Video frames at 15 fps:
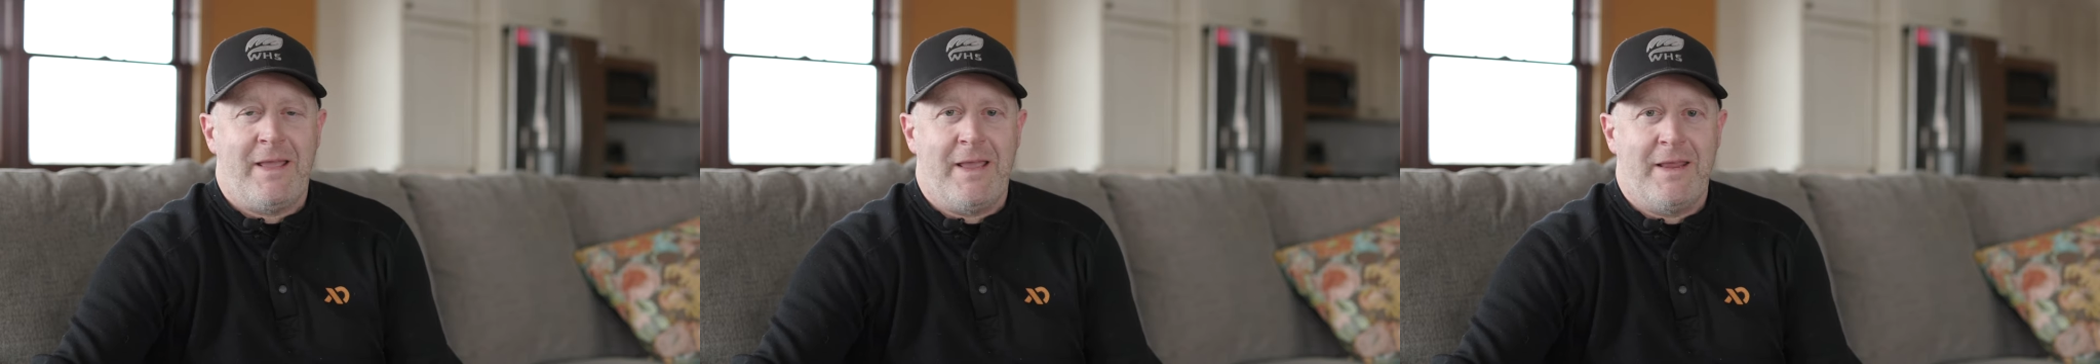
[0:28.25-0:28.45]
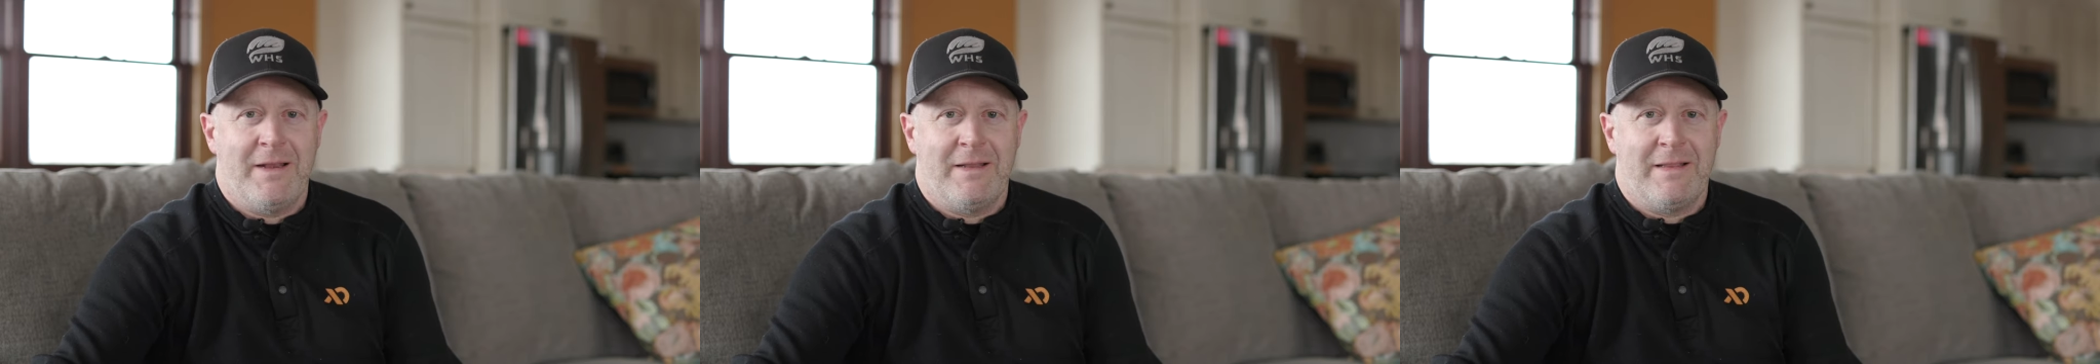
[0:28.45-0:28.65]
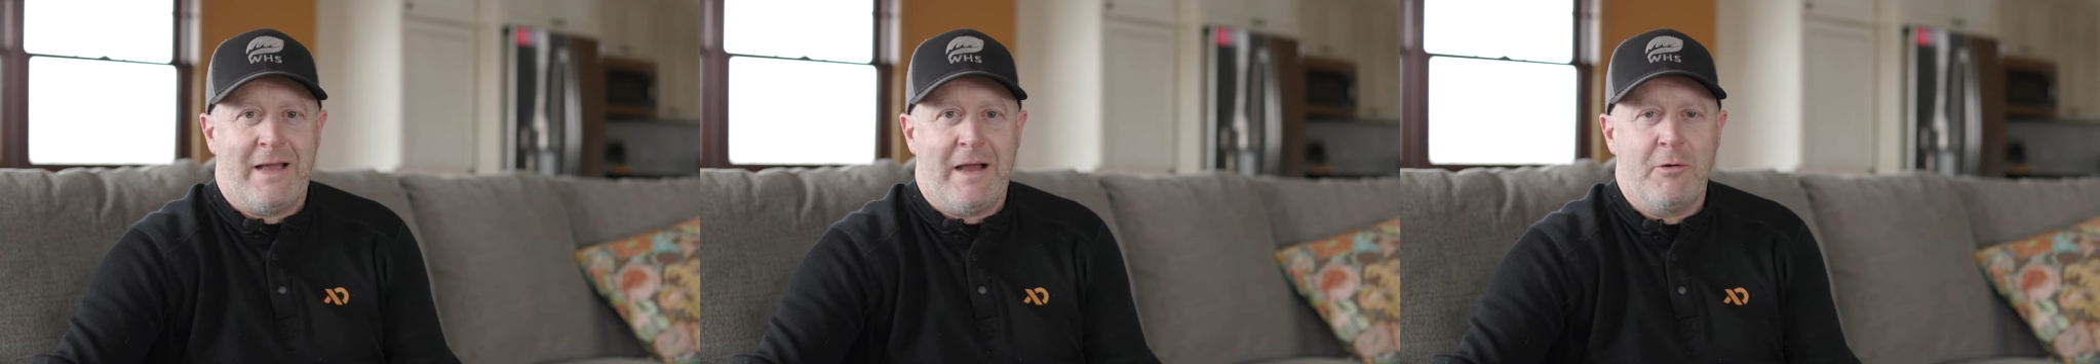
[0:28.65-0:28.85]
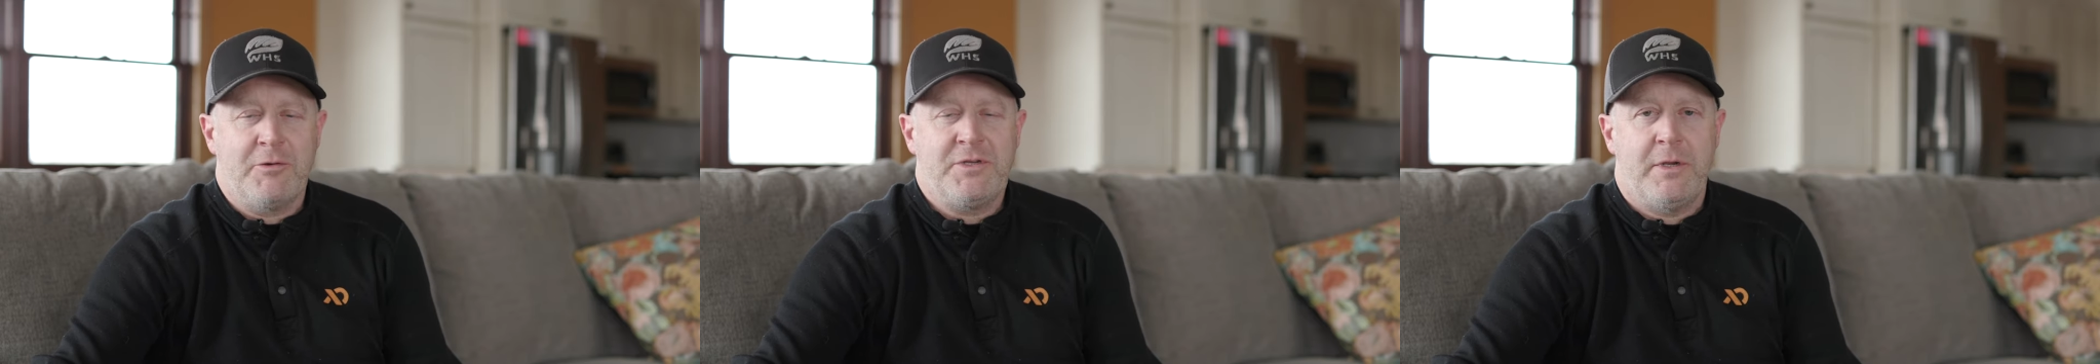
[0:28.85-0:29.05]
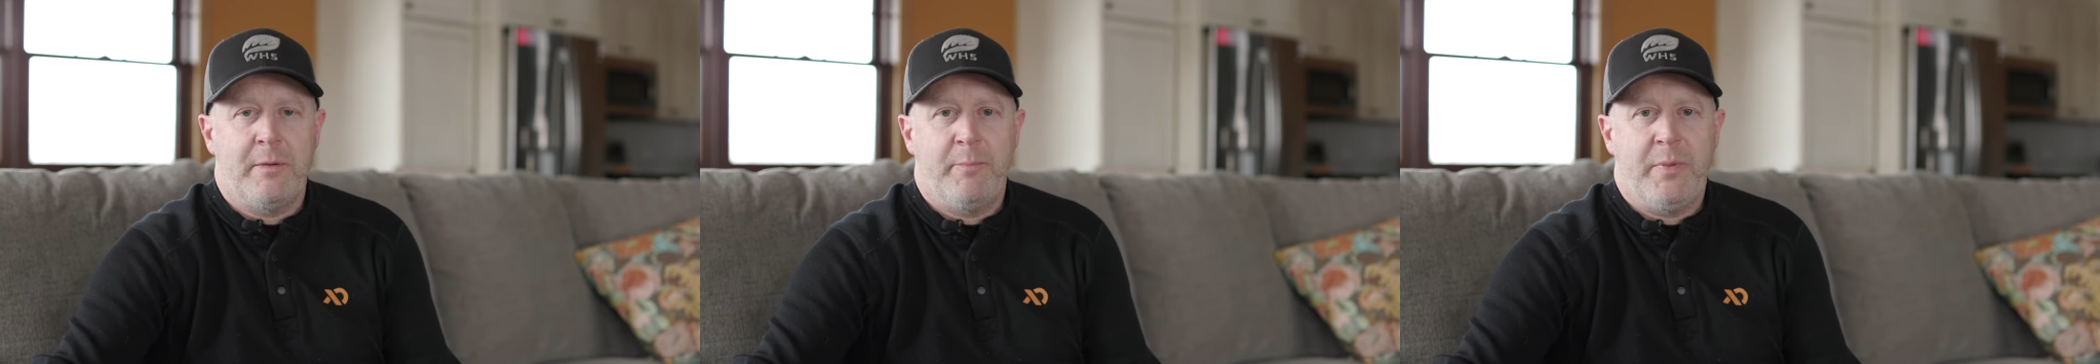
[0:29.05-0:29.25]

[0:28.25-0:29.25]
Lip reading: it allows you to